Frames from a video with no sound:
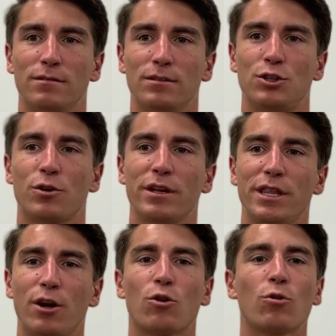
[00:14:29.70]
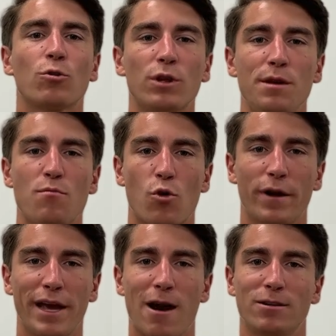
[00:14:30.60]
during the early
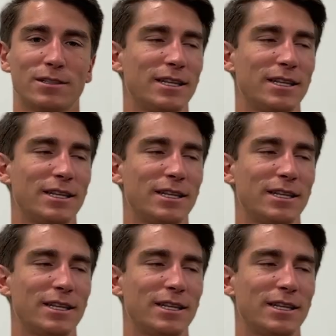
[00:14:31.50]
morning hours.